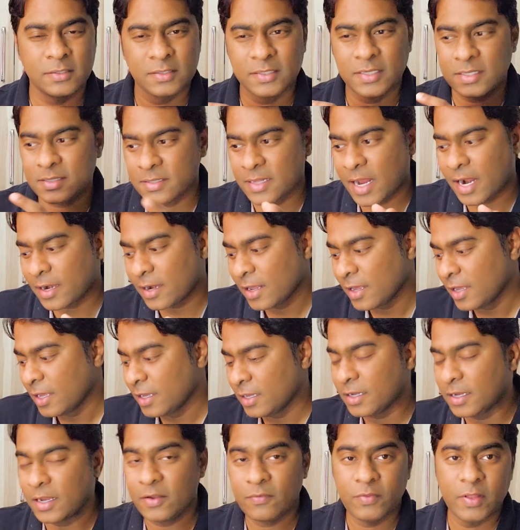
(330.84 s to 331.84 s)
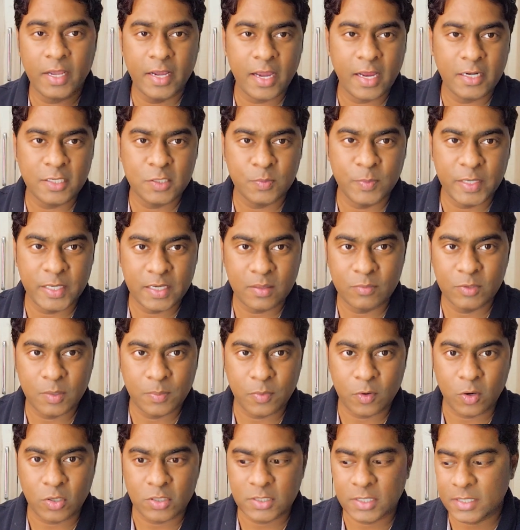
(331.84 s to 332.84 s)
It's just that if they can speed up
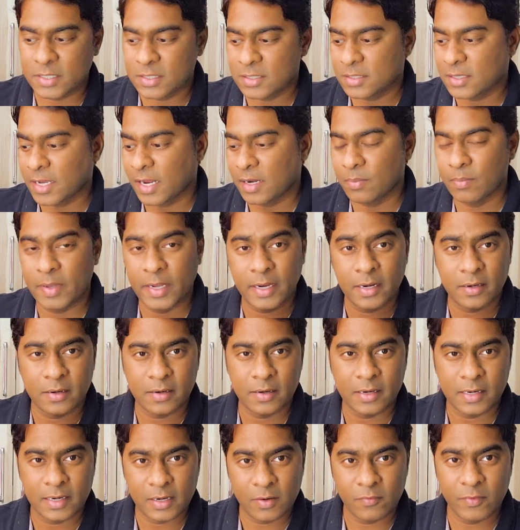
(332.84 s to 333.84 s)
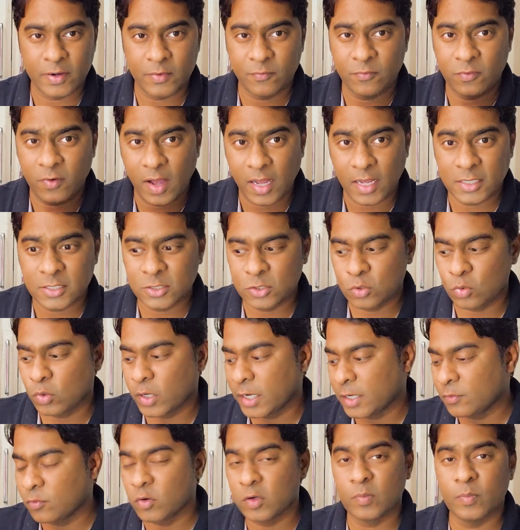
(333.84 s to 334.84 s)
the process and make it a little bit fast,
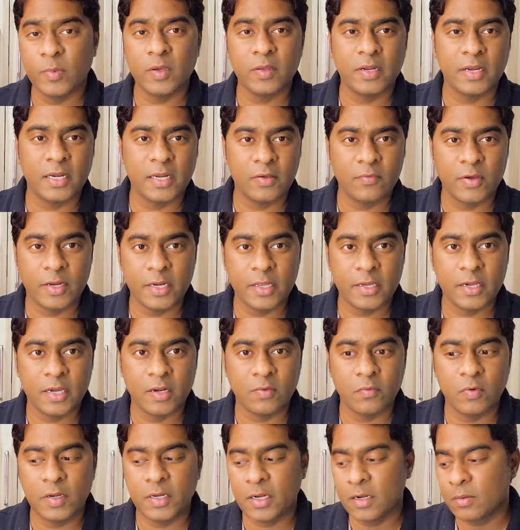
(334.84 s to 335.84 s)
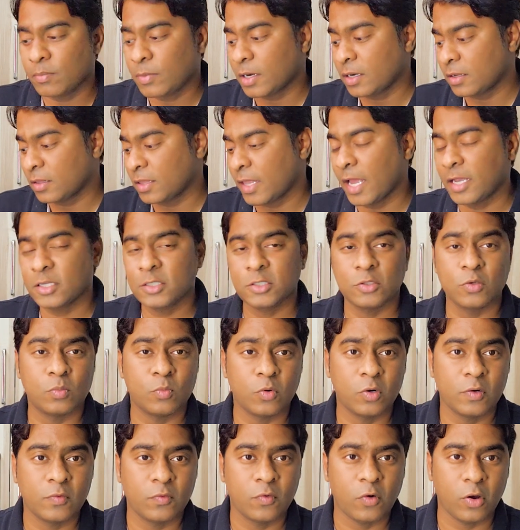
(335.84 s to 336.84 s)
so it would be really very convenient, but thanks
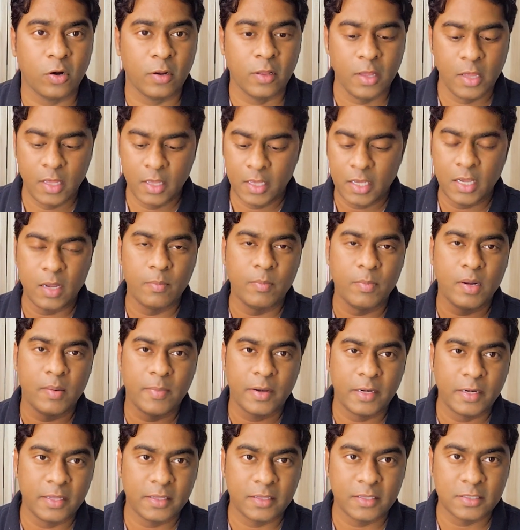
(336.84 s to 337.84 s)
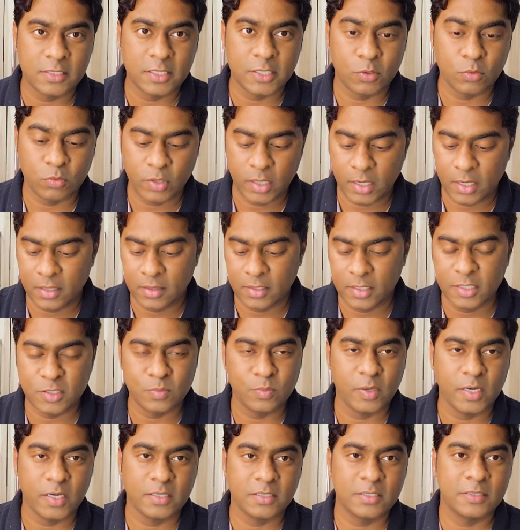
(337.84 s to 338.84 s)
to boAt for implementing this new thing in
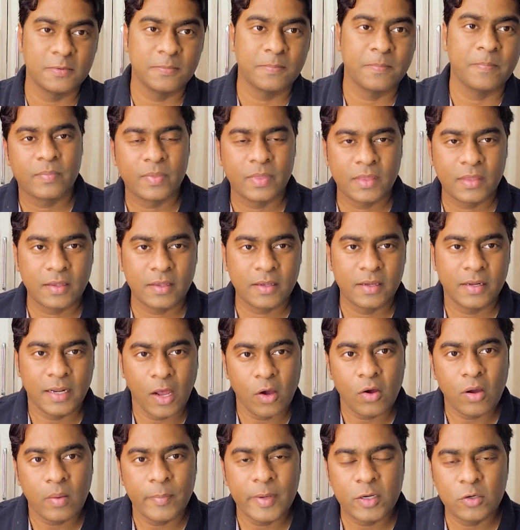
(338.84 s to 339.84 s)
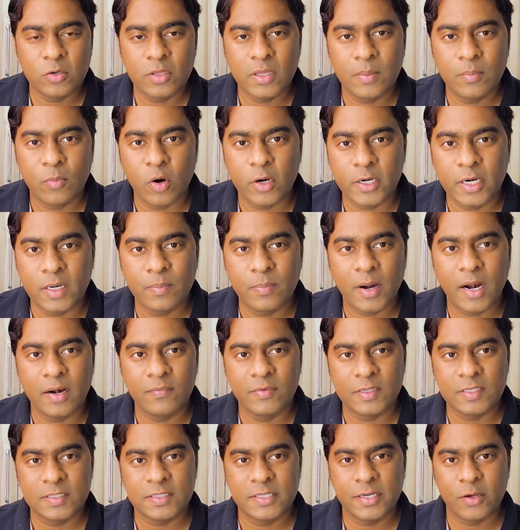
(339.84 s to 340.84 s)
these buds. Now coming to the important part,
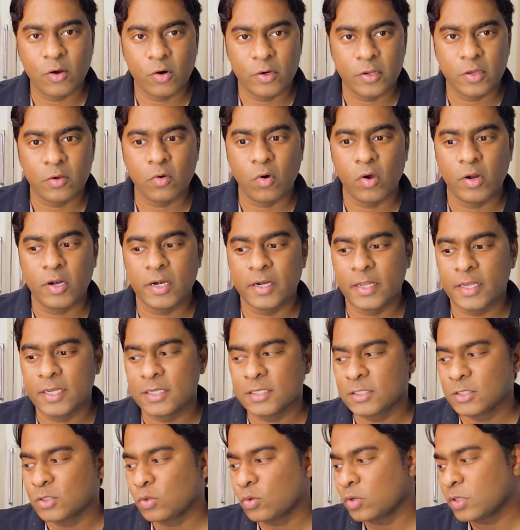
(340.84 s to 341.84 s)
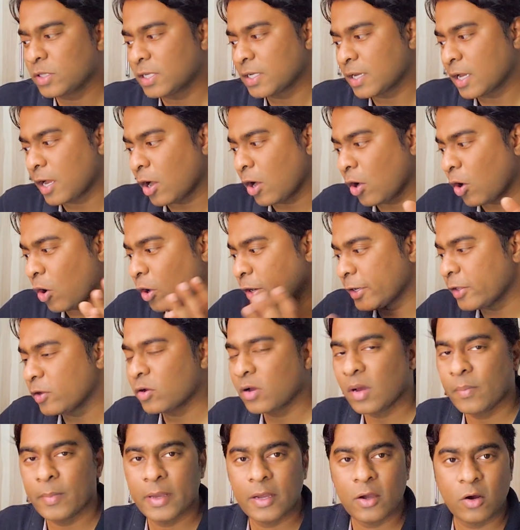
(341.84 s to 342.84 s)
which is the audio quality. So the audio
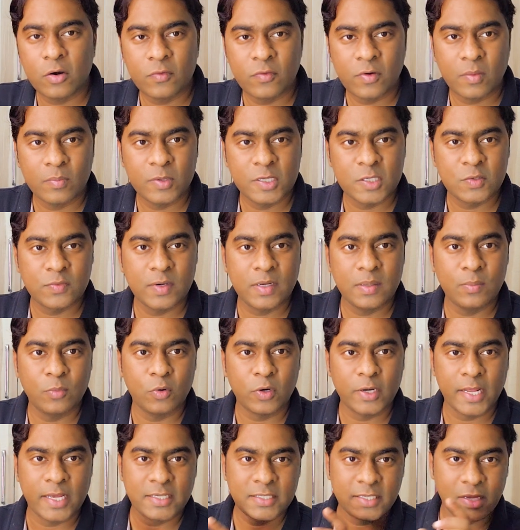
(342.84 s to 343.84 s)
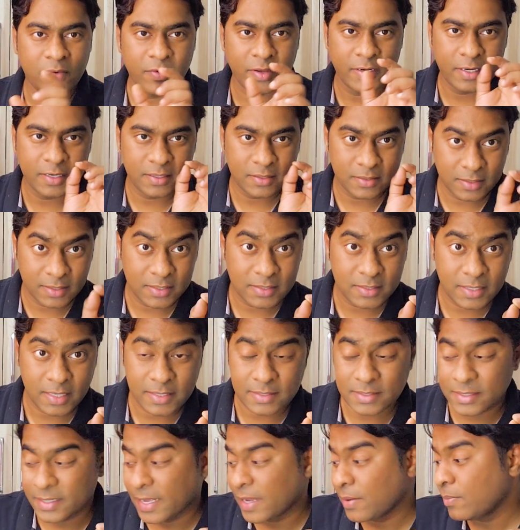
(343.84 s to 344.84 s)
coming out from this one, boAt has given it this
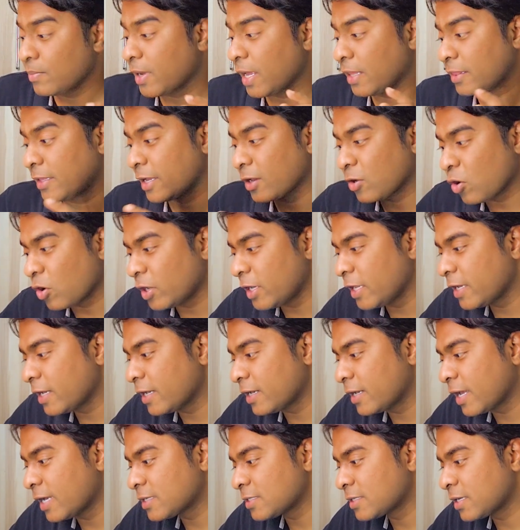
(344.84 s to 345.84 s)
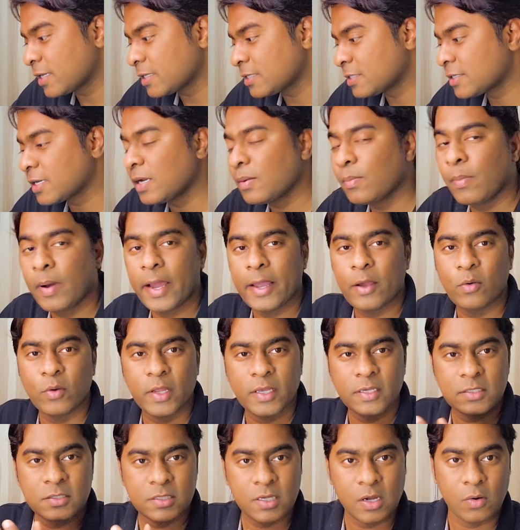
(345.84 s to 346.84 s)
as name and they are calling it as Crystal
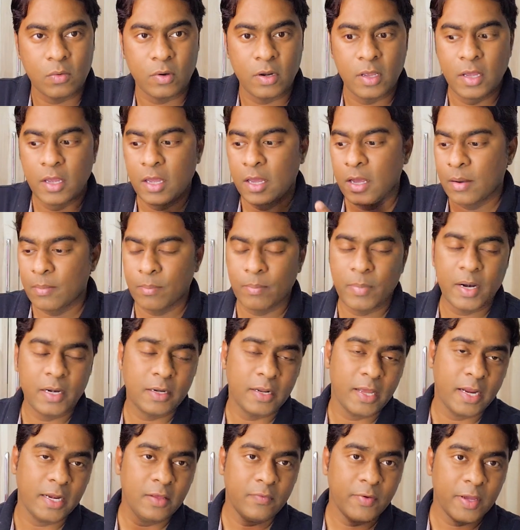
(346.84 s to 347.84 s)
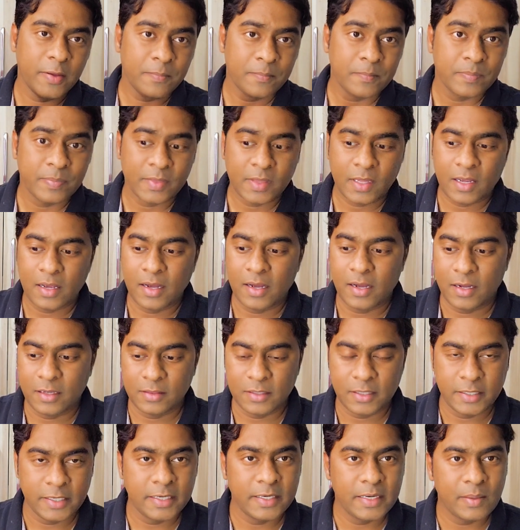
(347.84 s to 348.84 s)
Bionic Sound. But anyway,
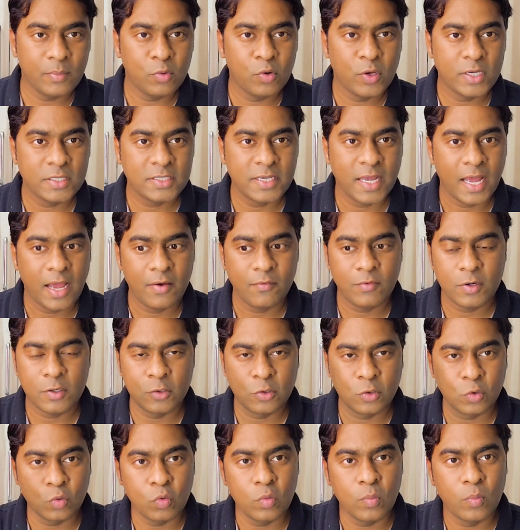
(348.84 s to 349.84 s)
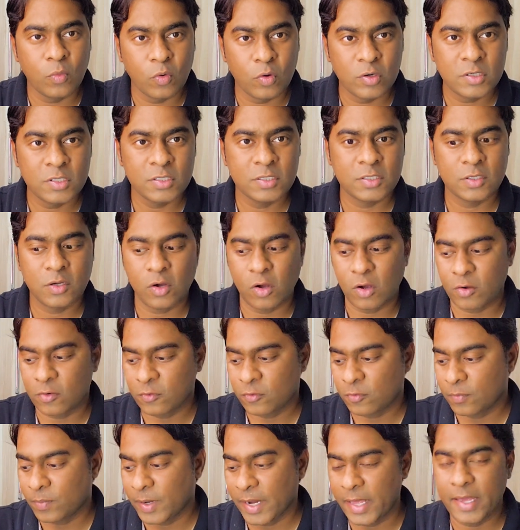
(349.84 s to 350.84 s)
the TWS have two modes
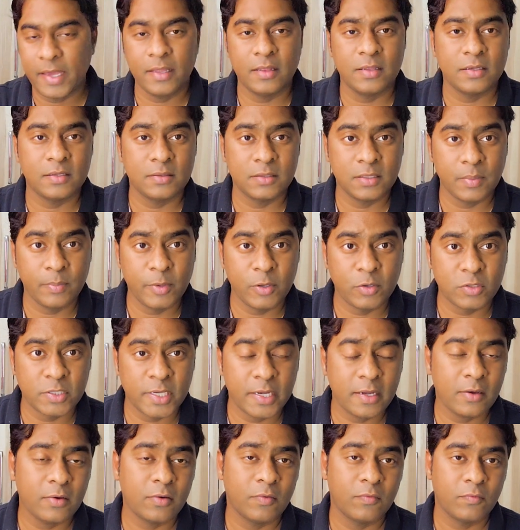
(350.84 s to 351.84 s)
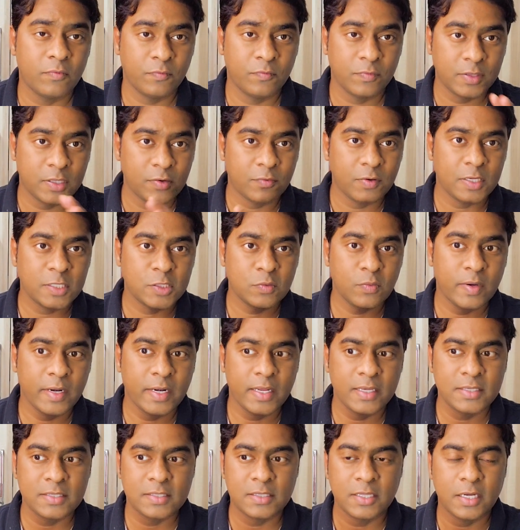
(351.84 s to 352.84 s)
of playing the music. The first one
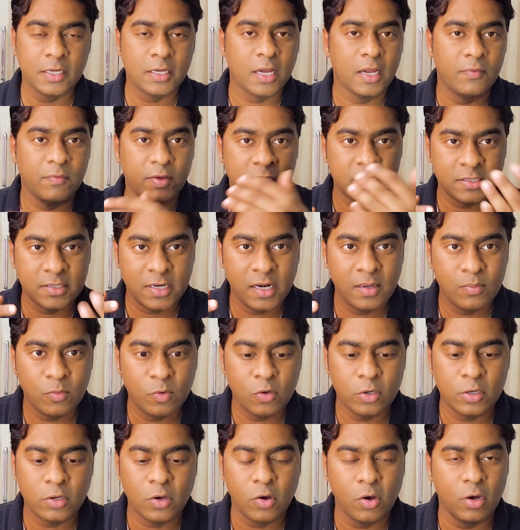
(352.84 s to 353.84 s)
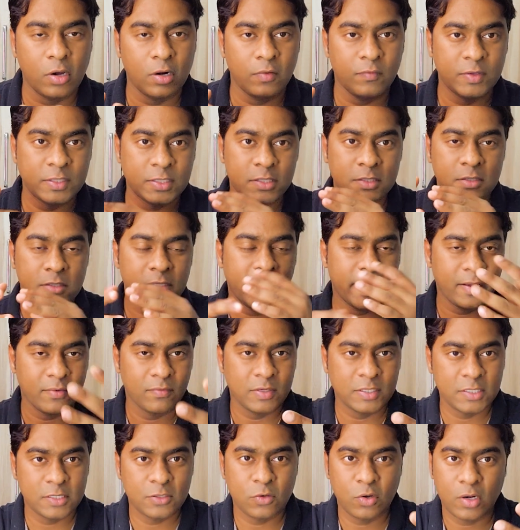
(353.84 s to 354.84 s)
is the conventional mode, or which
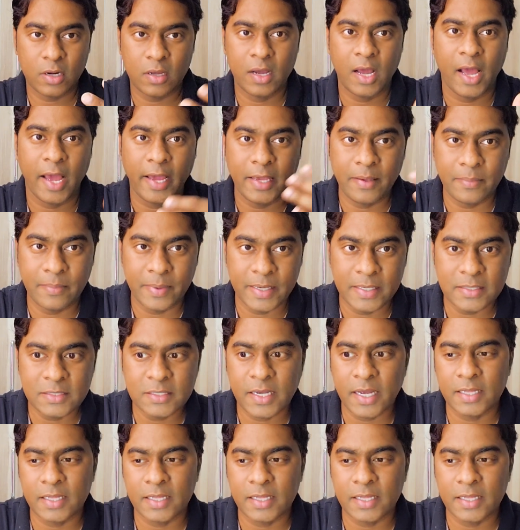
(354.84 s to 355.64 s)
is on a high bass,